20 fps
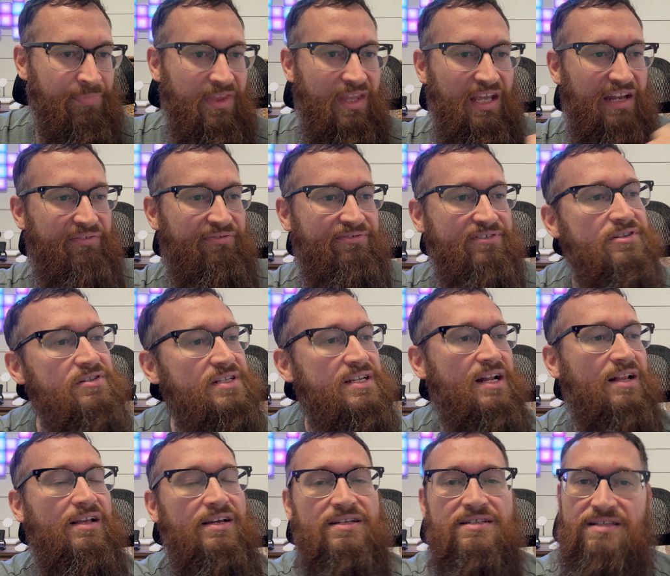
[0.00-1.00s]
it feels kind
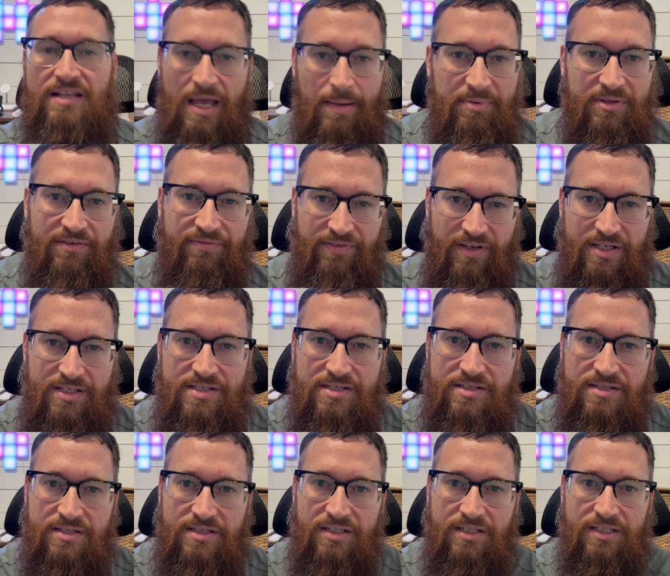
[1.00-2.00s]
of like a slap in the face,
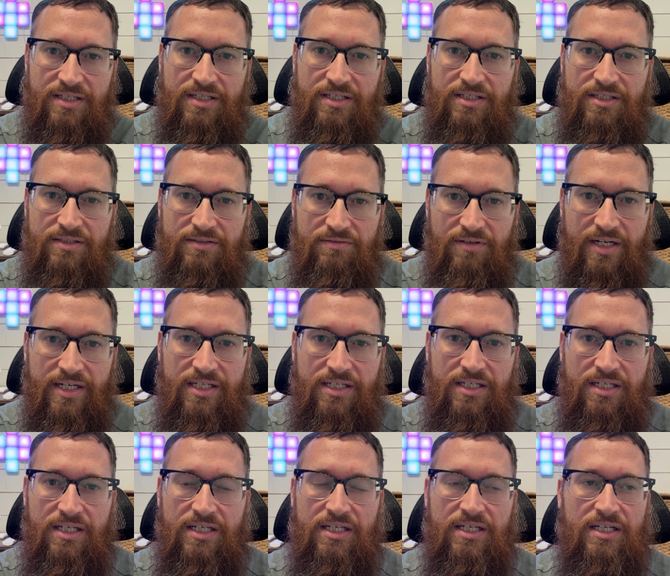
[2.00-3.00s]
right?
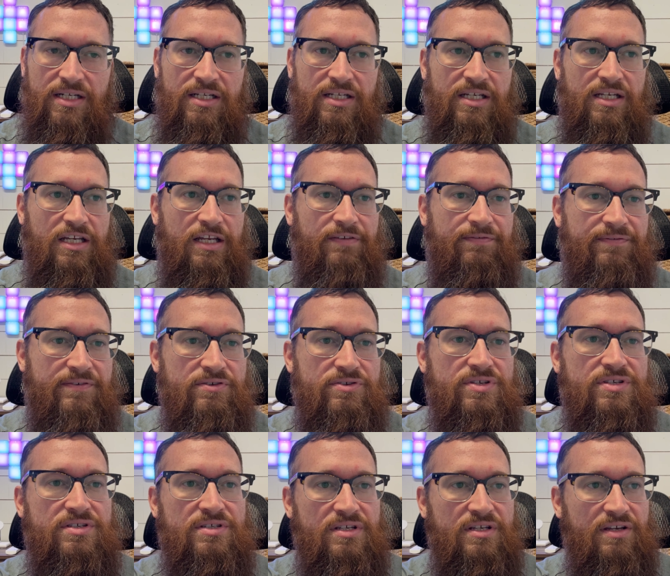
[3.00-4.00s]
It
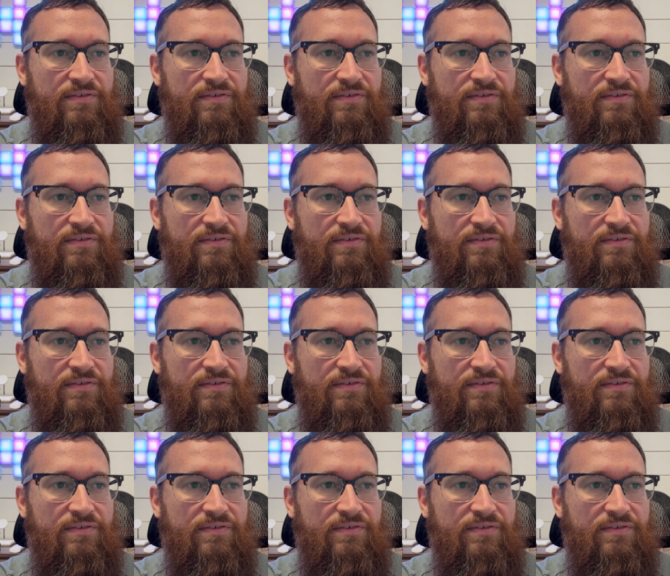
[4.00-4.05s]
feels